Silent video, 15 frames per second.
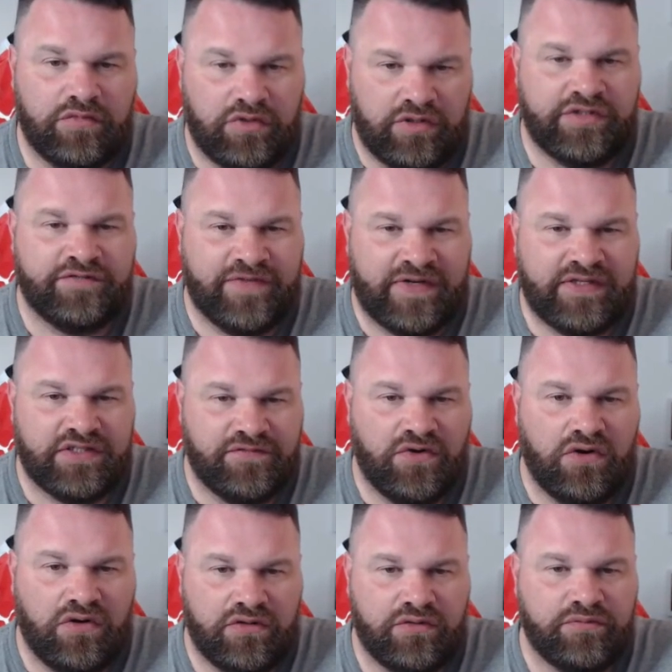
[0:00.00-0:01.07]
as fans
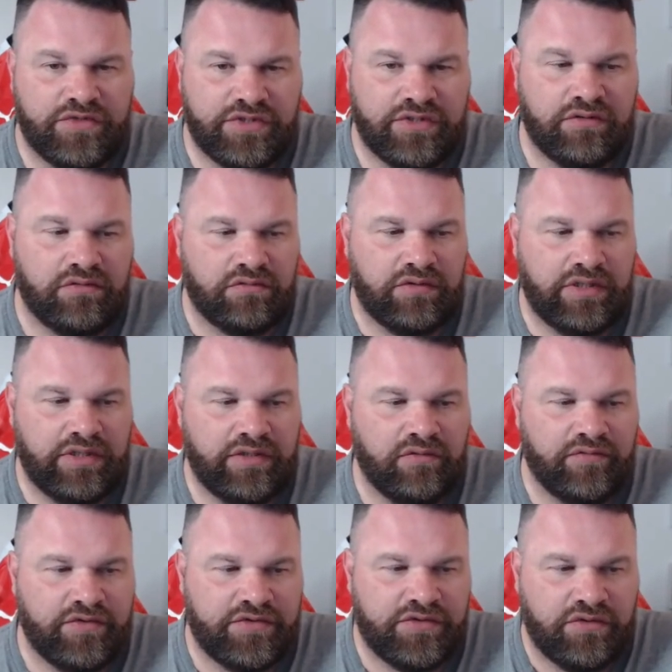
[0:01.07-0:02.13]
forums and
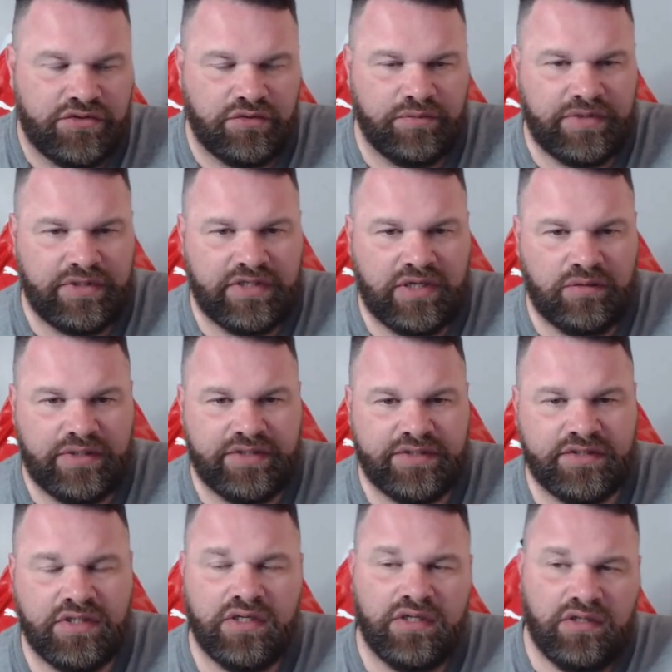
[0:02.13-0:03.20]
other social media
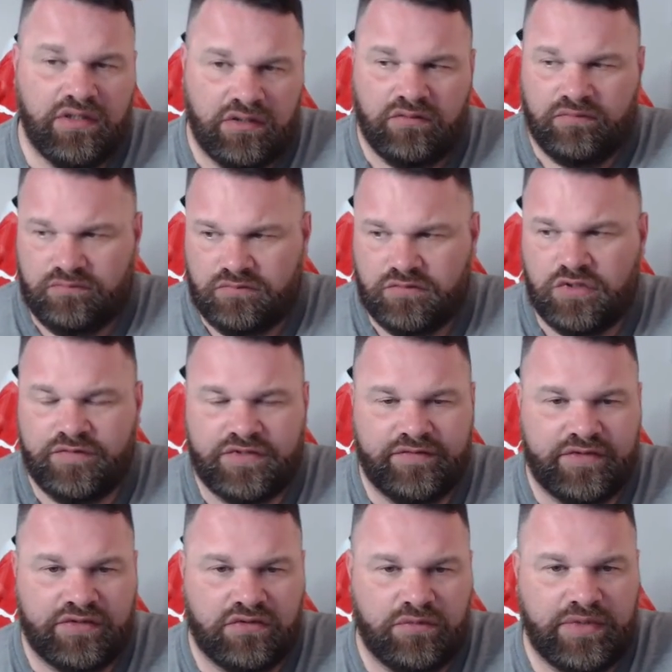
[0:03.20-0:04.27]
outlets. And
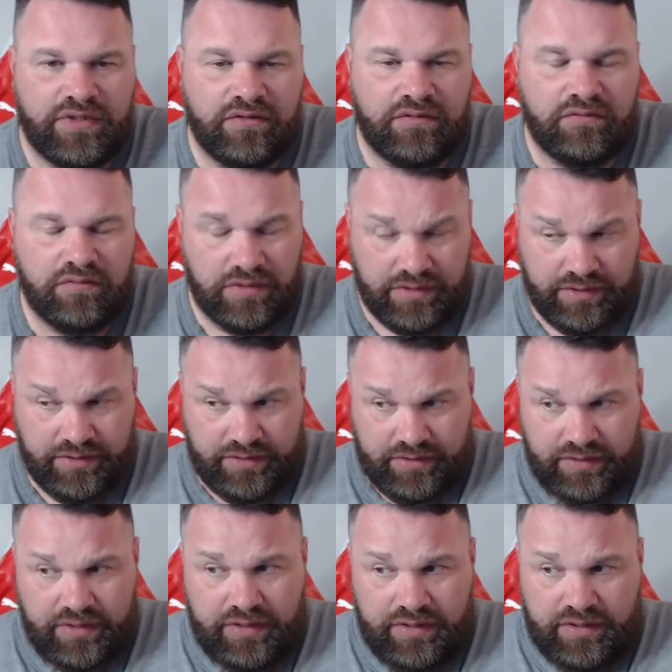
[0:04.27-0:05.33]
obviously there's going to be
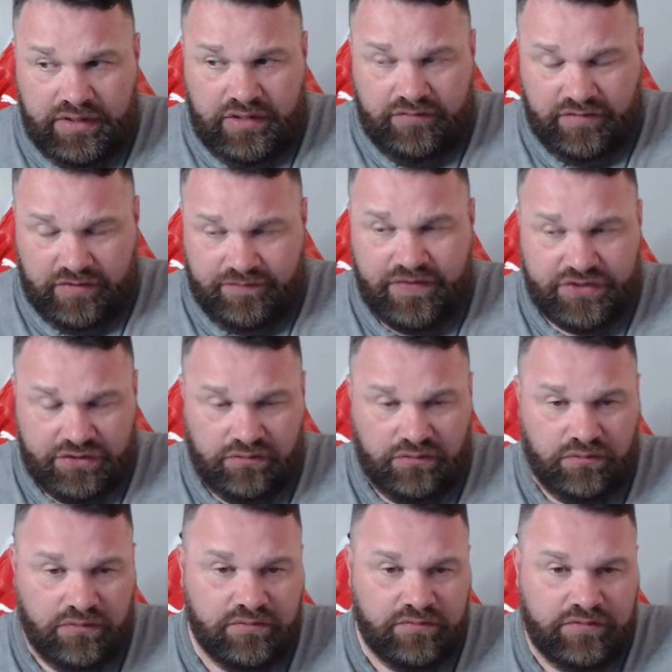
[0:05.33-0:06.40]
the
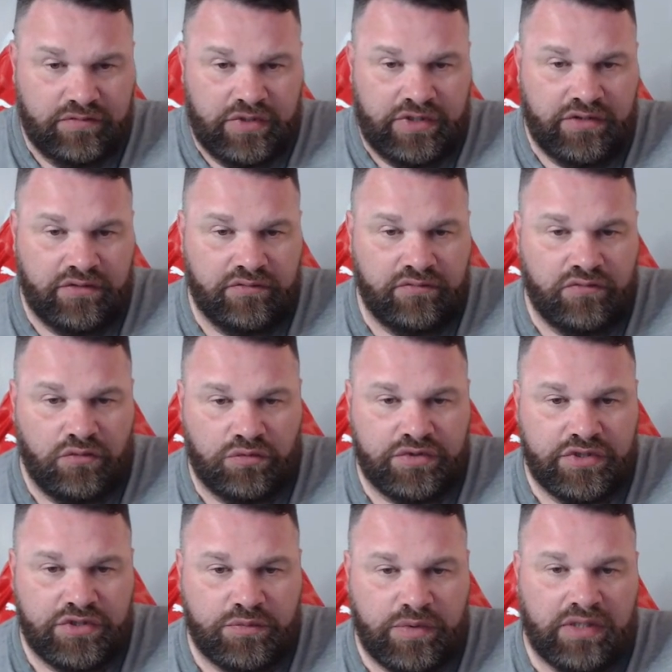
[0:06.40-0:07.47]
official
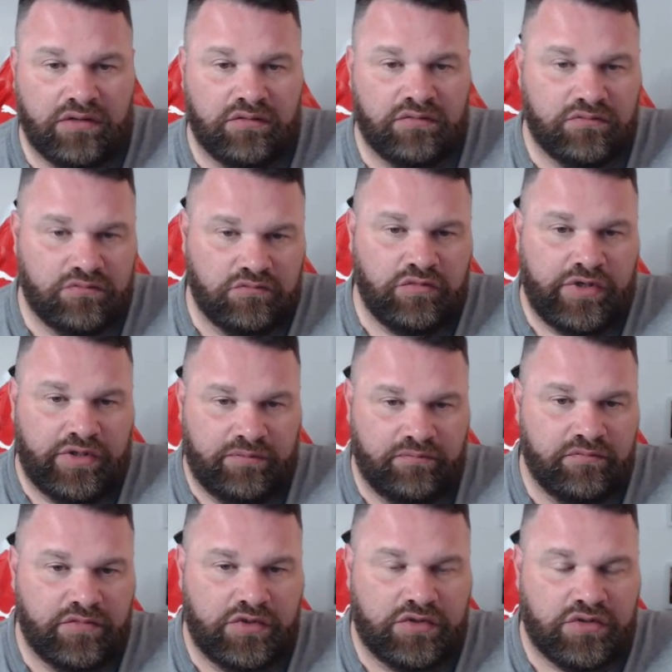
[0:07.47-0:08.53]
route as well, we
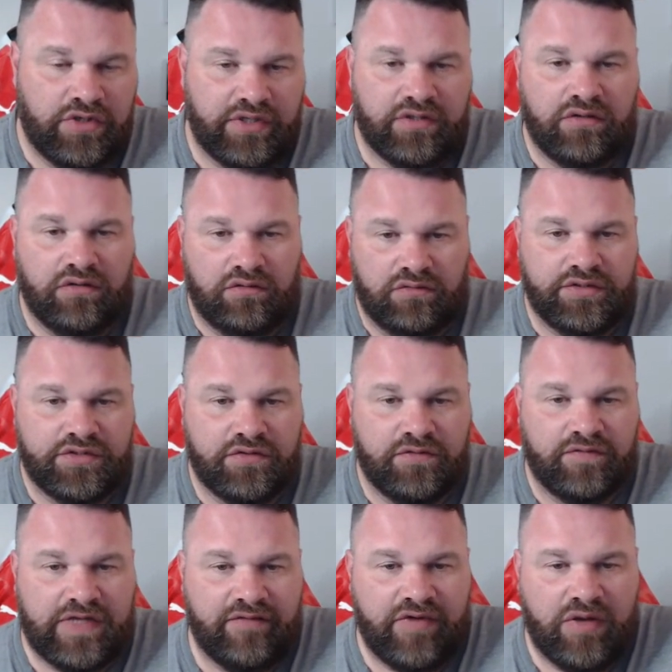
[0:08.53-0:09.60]
Chronicle and
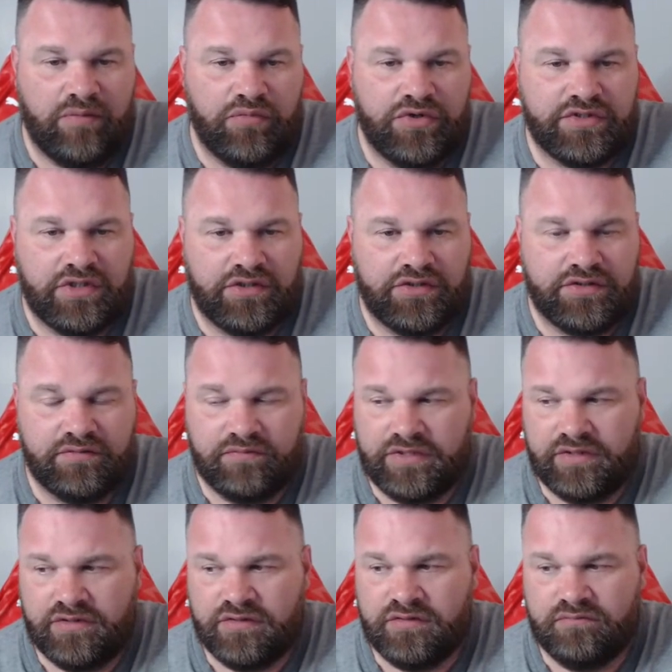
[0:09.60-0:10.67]
stuff like that. But it's
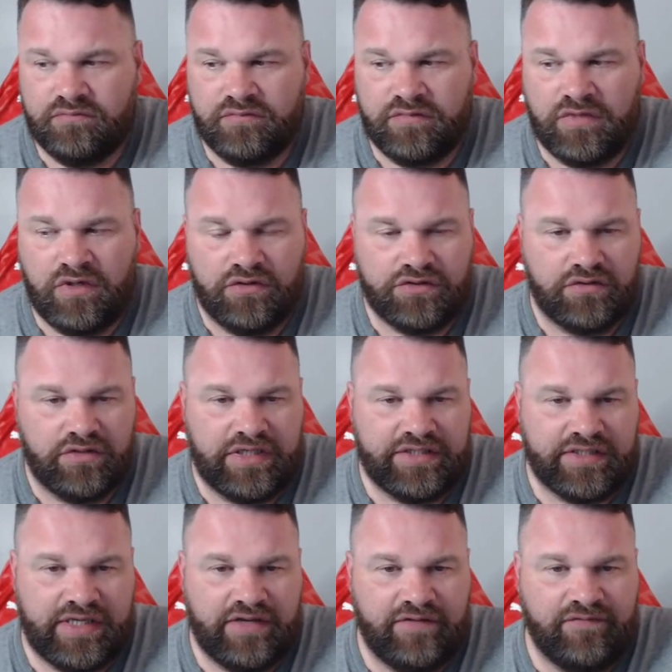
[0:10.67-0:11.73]
also
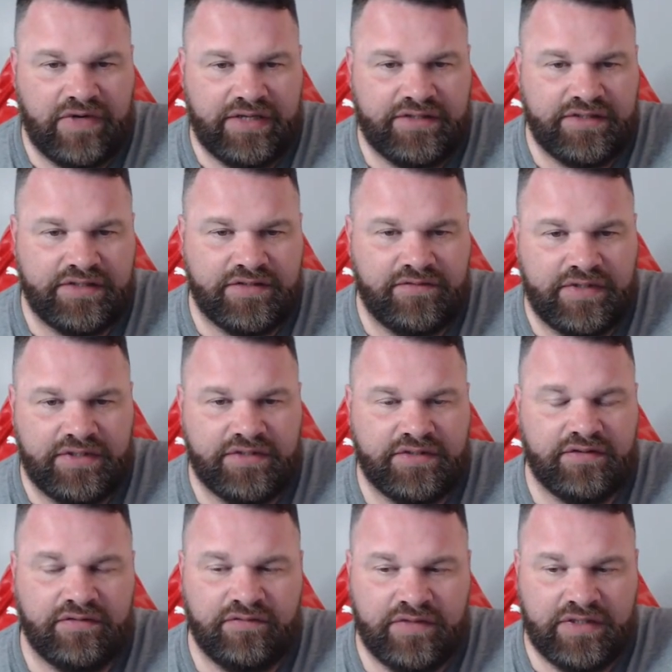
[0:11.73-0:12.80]
nice to get invited to
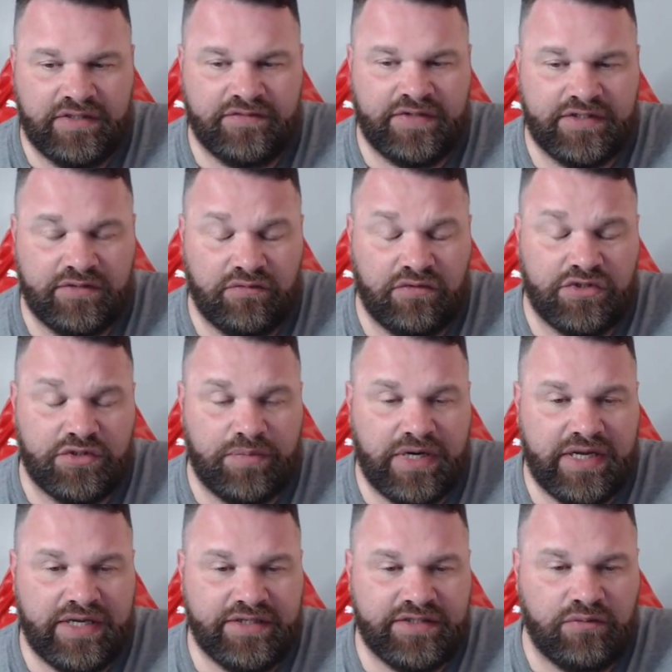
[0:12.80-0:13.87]
these things. It were a
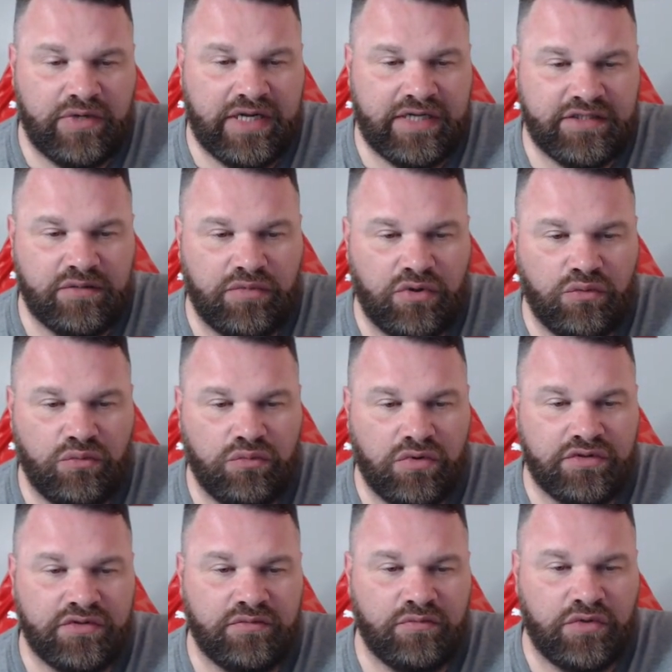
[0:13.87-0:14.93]
surprise, it were out of the
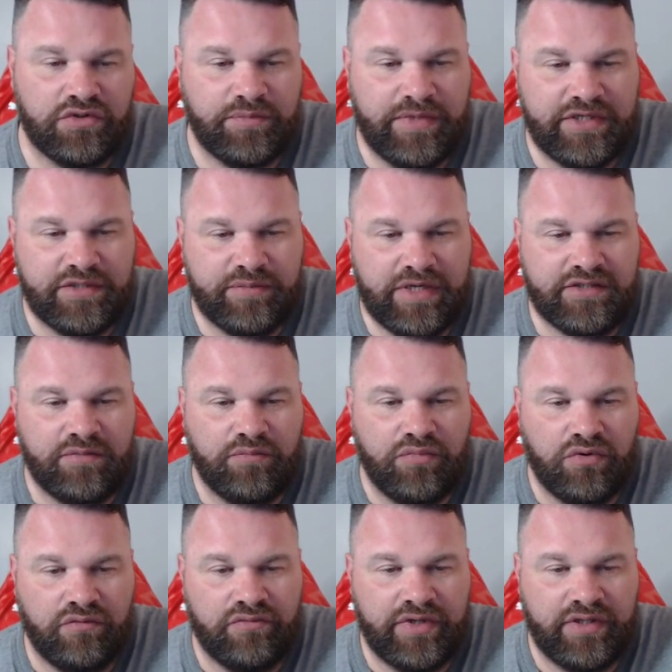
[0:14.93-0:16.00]
blue, not to be expecting,
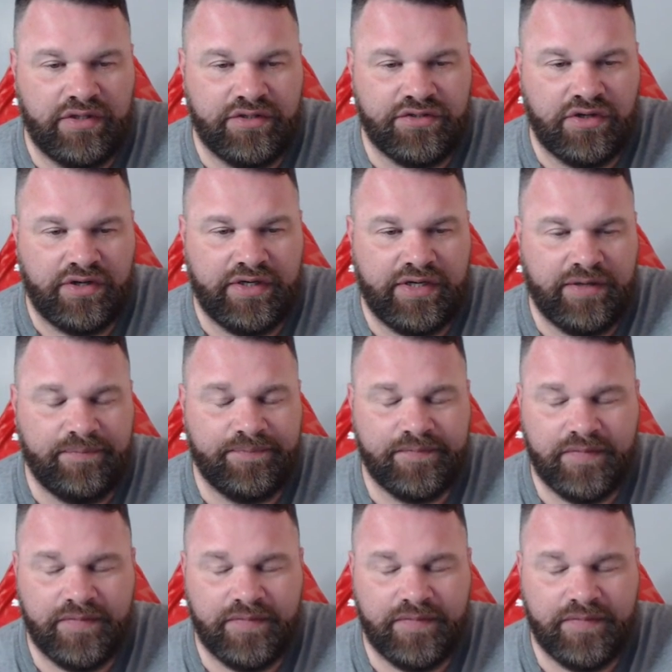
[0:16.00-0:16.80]
but really enjoyed it.